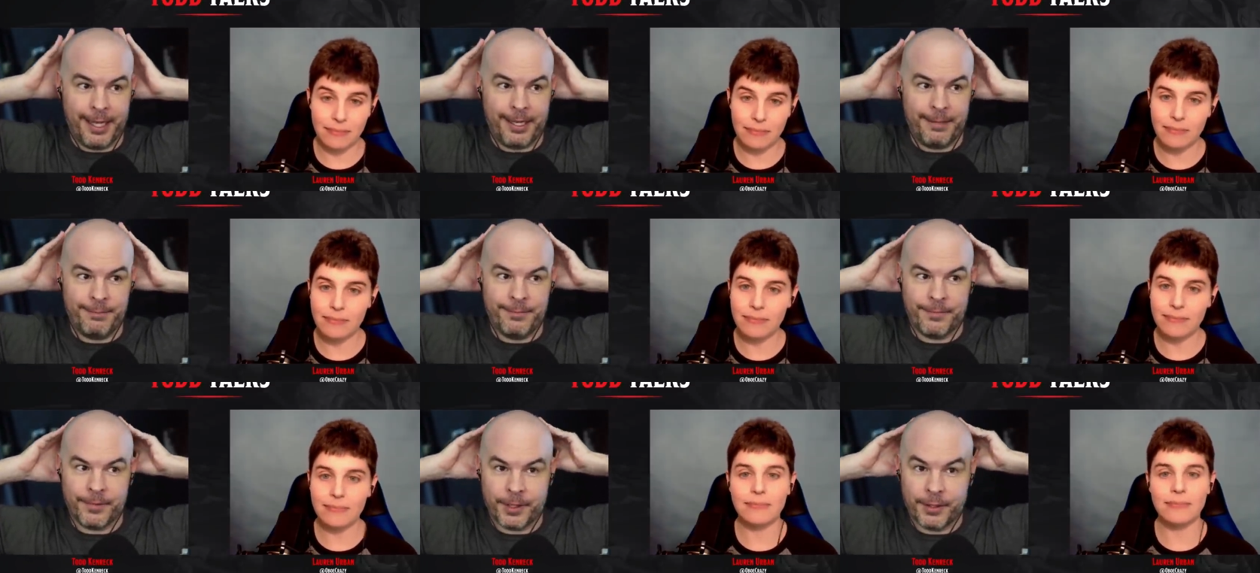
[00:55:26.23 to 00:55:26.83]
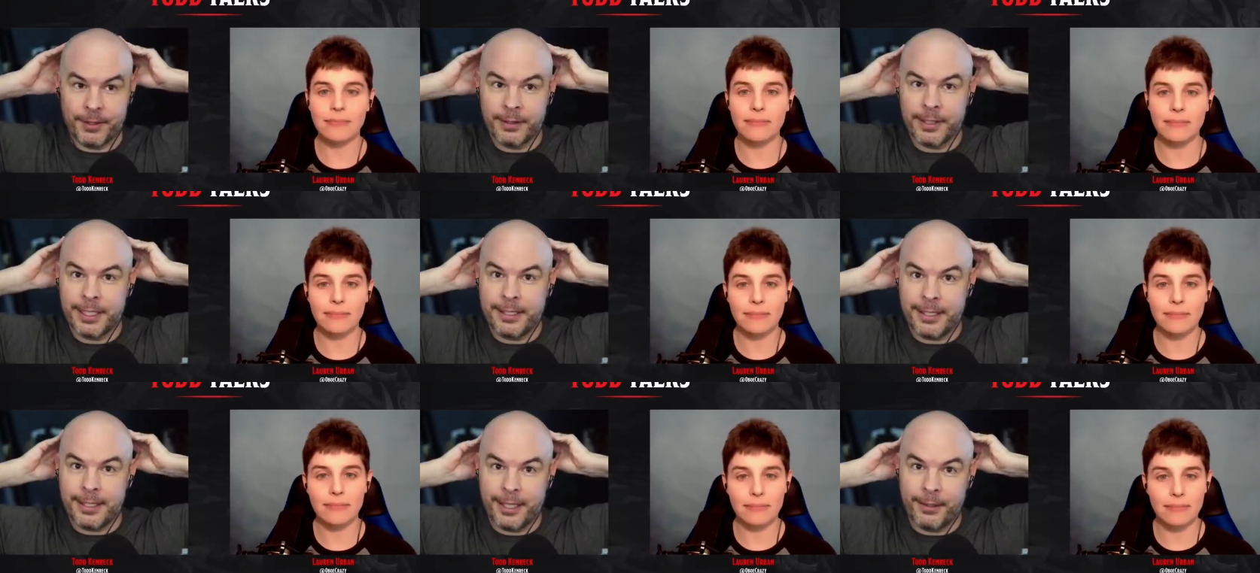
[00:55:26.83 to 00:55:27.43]
Speaker 1: game
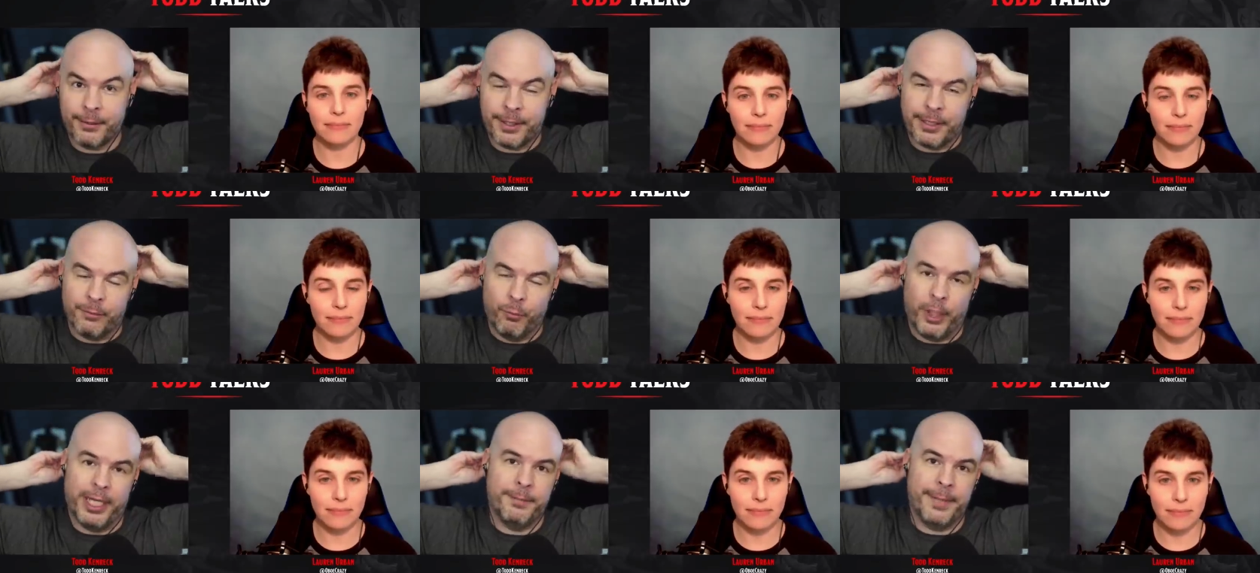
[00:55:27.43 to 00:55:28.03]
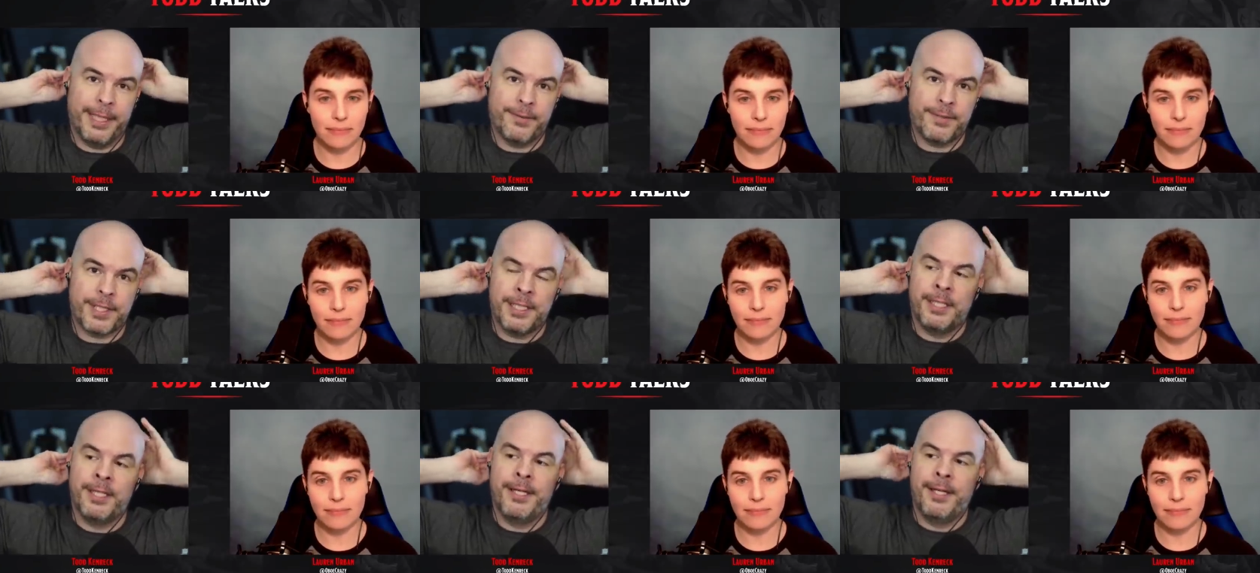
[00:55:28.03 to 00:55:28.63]
currently now in
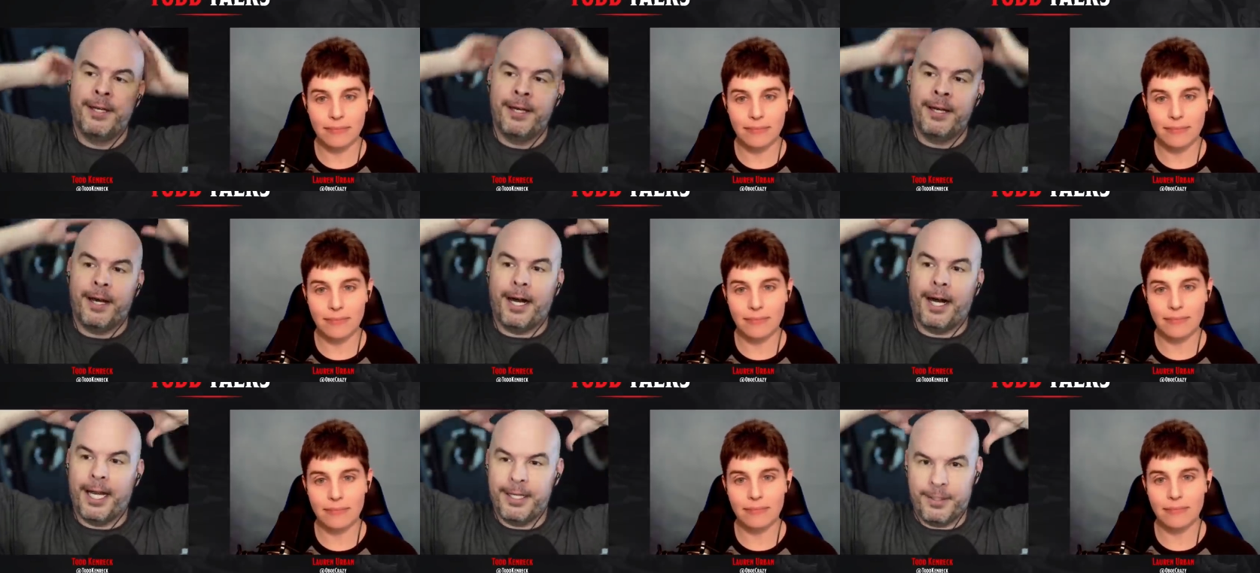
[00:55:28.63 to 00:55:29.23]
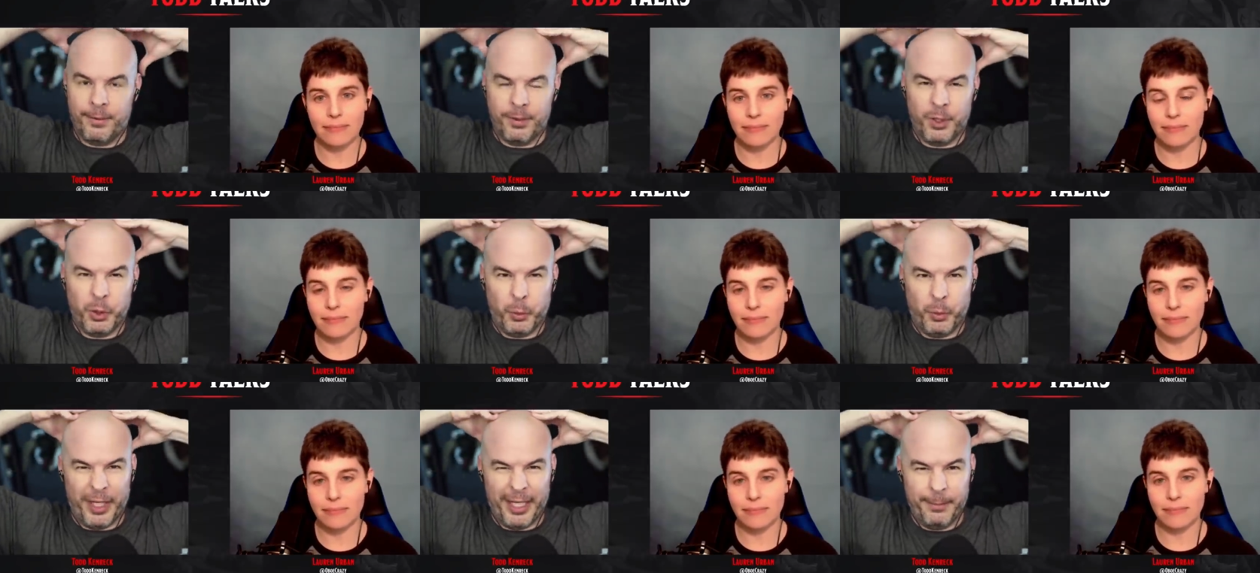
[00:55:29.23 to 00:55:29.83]
Wildemount. I don't
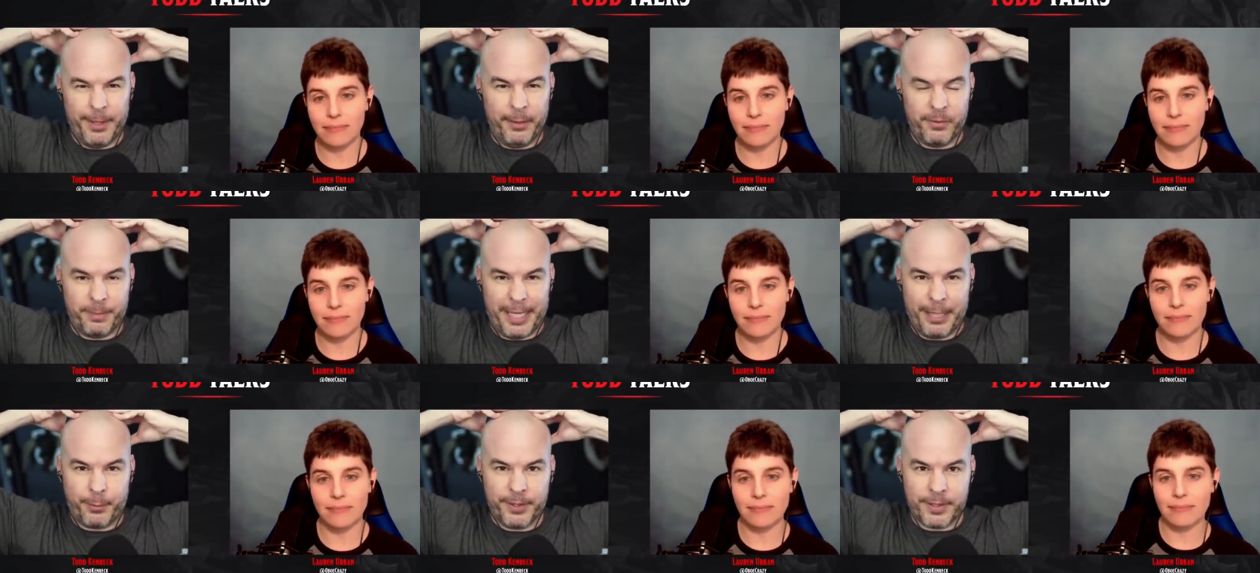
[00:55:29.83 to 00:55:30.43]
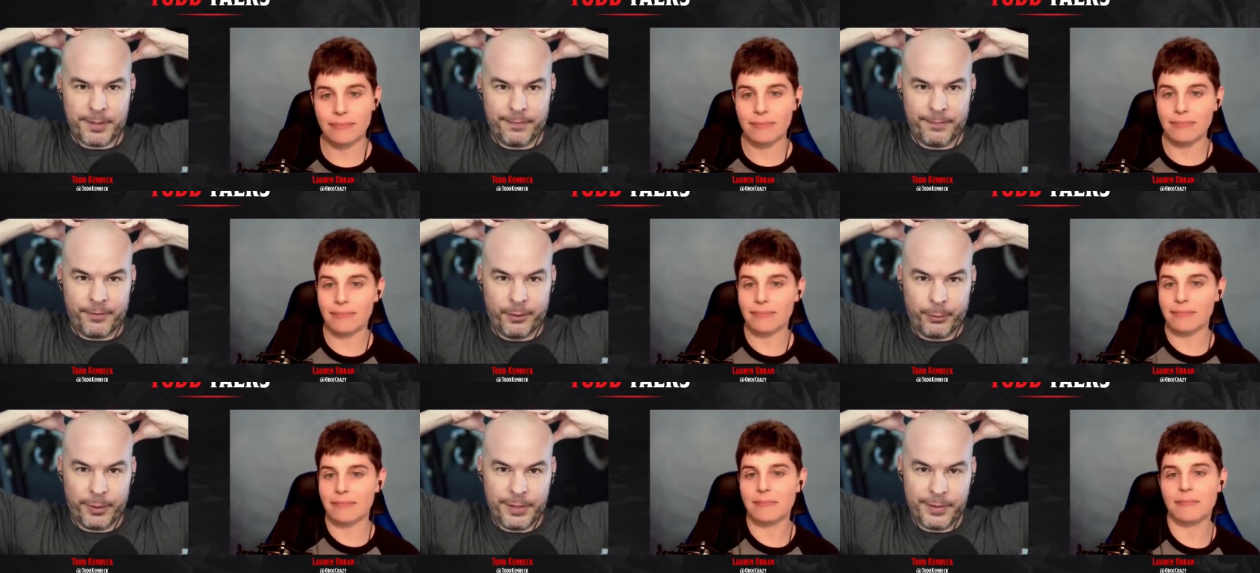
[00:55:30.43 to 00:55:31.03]
know Wildemount backwards
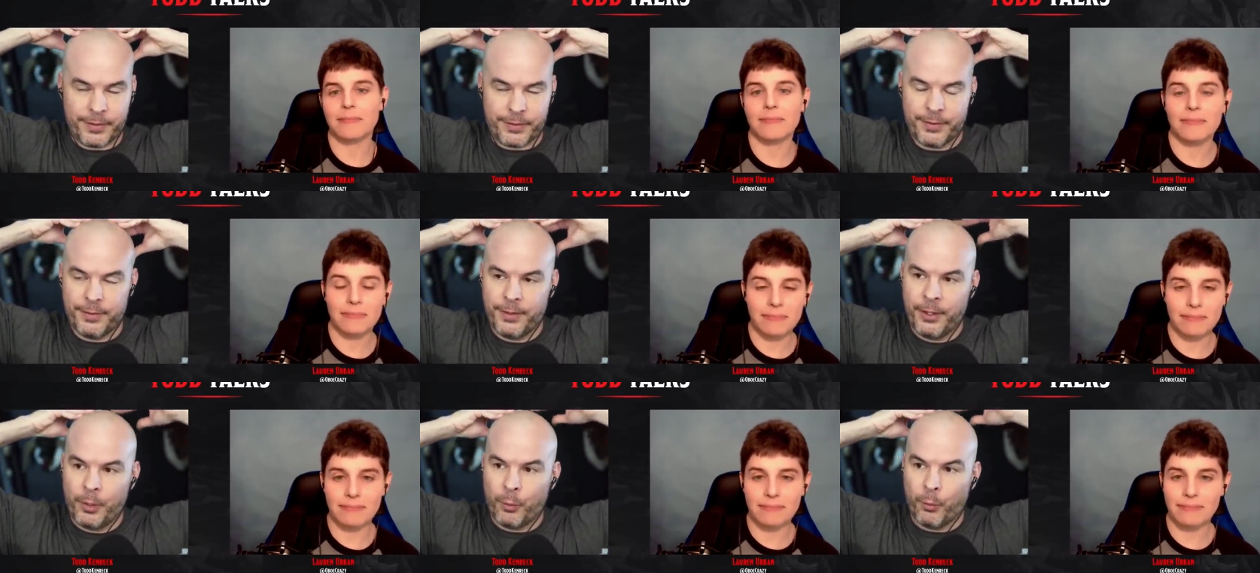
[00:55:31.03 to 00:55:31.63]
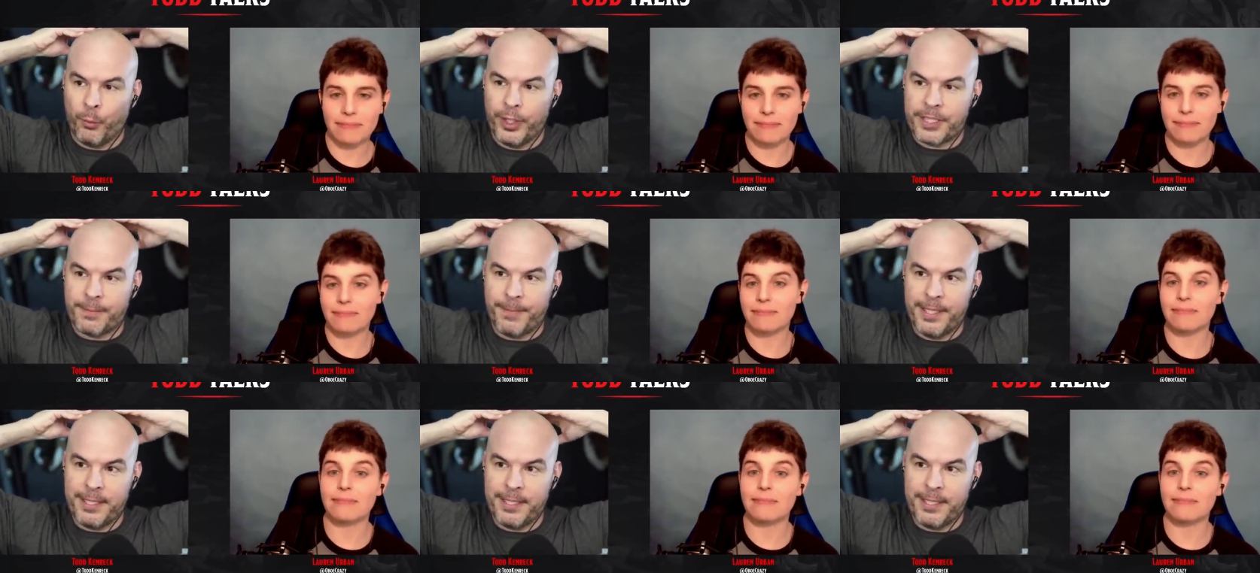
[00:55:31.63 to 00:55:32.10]
and forwards. What's